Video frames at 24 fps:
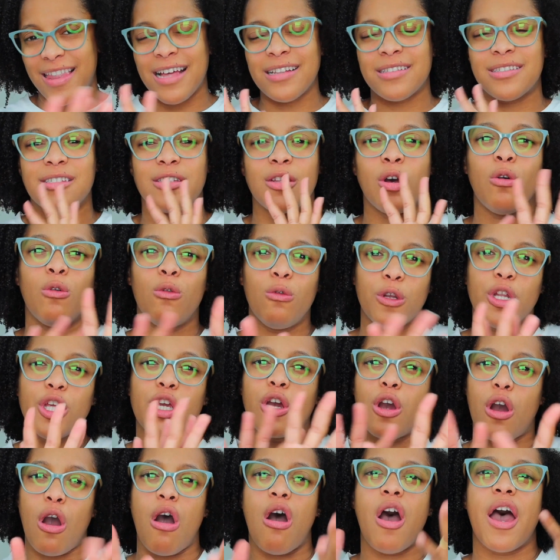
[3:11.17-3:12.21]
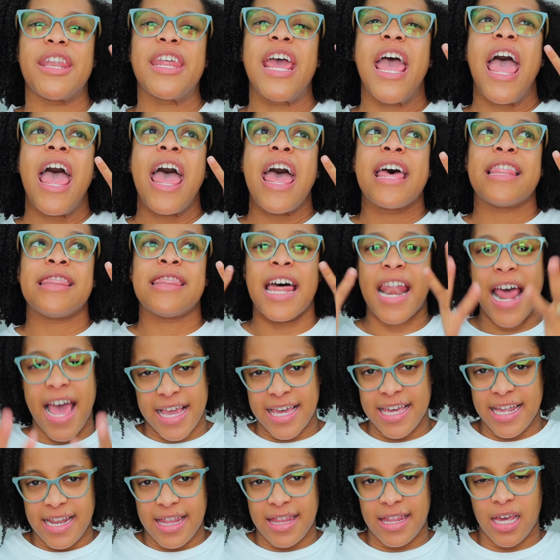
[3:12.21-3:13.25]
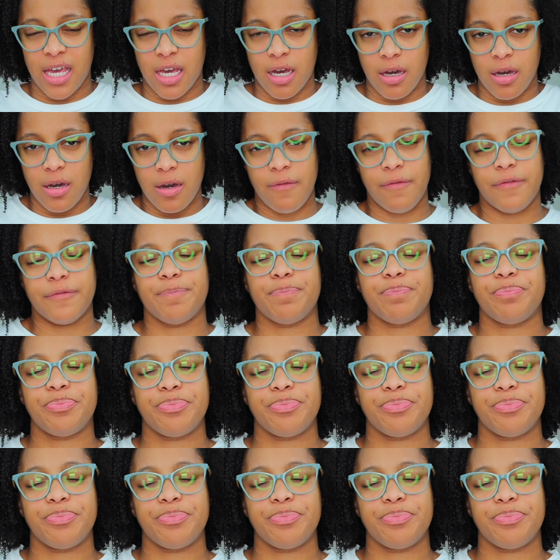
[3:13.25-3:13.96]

That's the only con that I can think of.